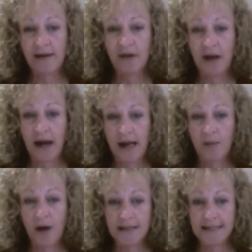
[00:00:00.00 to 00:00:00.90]
of the dying
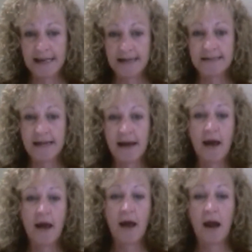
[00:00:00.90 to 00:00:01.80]
process.
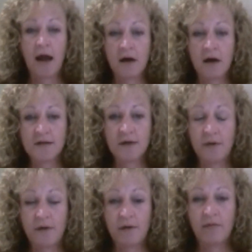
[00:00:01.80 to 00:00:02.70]
And I also
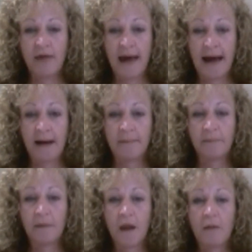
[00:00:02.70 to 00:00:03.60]
knew that
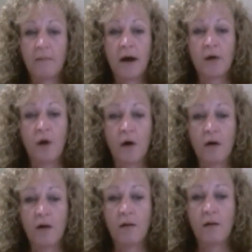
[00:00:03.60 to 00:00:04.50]
my
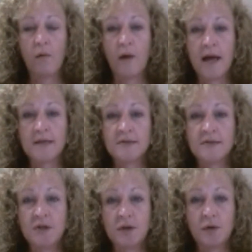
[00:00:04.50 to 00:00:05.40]
role was
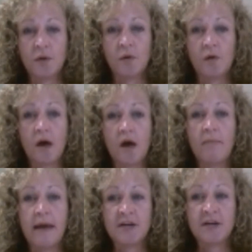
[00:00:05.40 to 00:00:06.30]
to
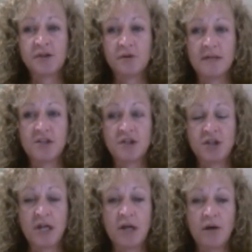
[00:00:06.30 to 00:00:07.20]
make sure that
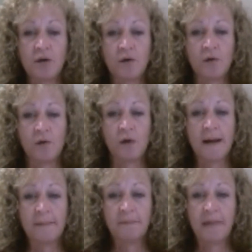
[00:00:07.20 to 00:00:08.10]
she knew
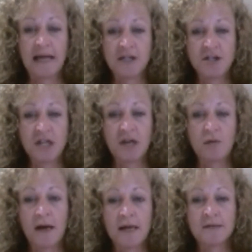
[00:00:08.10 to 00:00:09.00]
that she
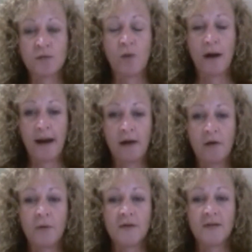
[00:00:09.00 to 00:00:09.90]
was
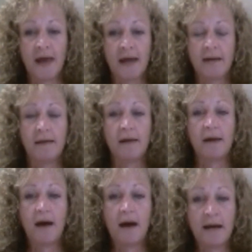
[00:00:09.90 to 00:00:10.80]
100%
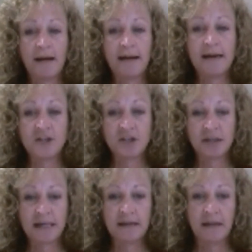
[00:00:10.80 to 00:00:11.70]

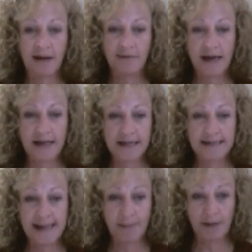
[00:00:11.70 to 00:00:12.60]
unconditionally loved and
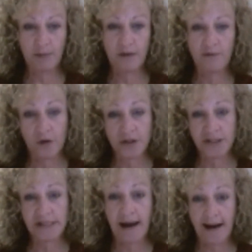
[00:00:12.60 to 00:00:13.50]
accepted before
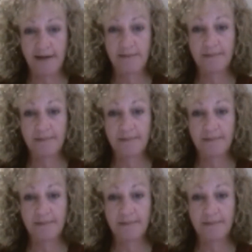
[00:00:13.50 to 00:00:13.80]
she died.